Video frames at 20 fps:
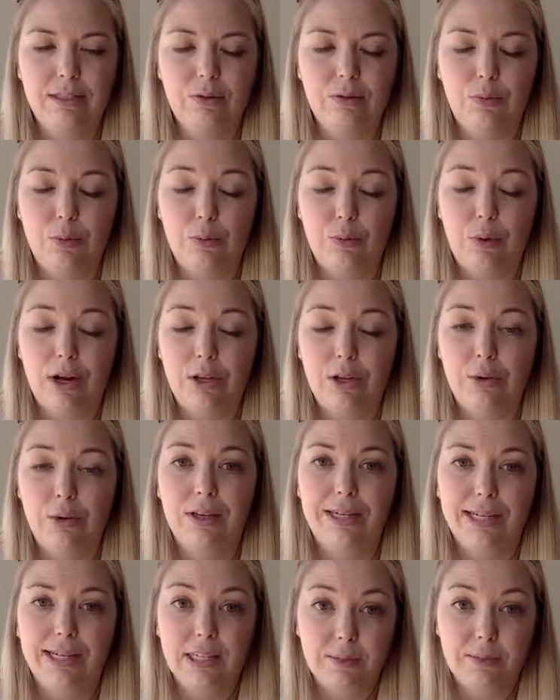you
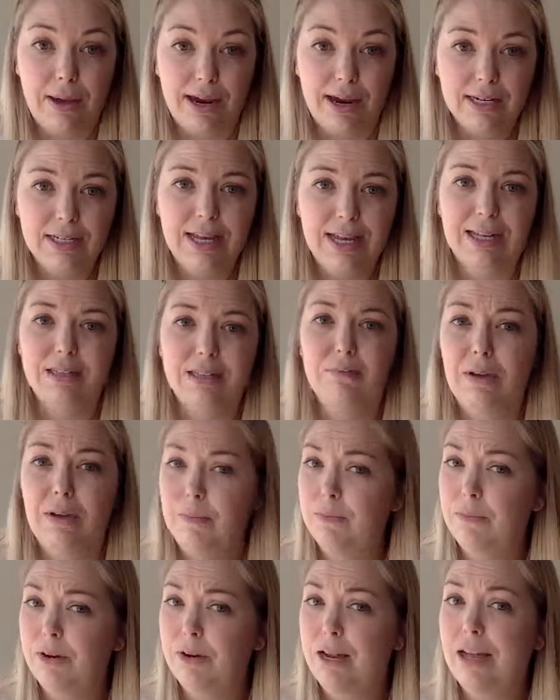can expect as a
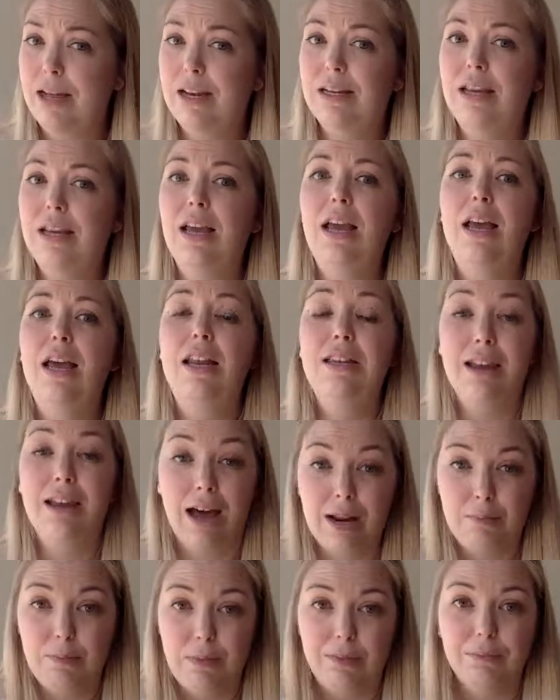member and
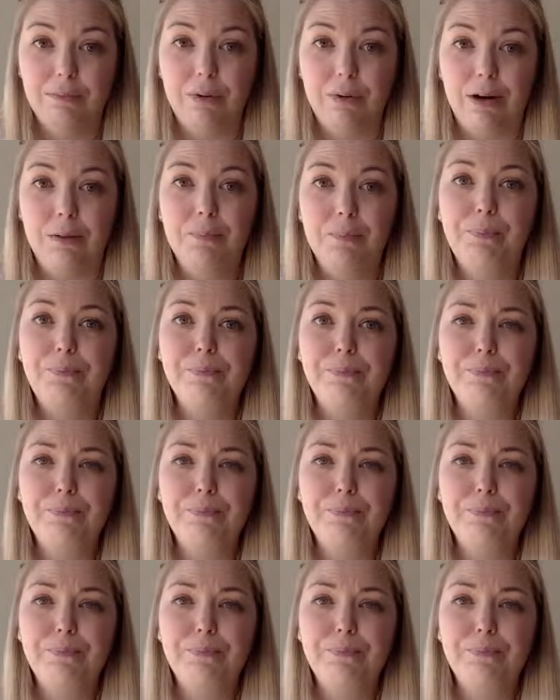not a member